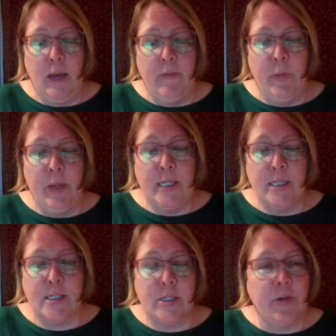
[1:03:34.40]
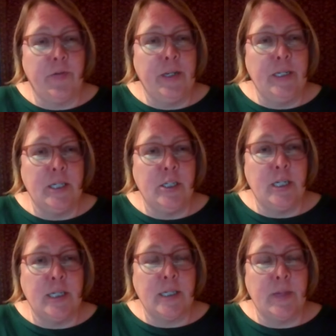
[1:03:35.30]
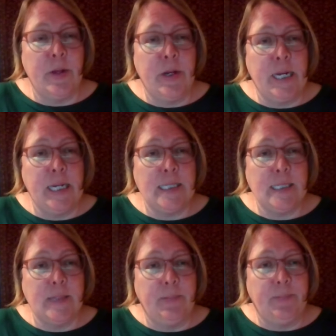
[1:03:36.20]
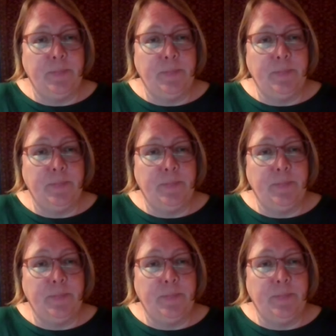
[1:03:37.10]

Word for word: have a way to serve indigenous communities?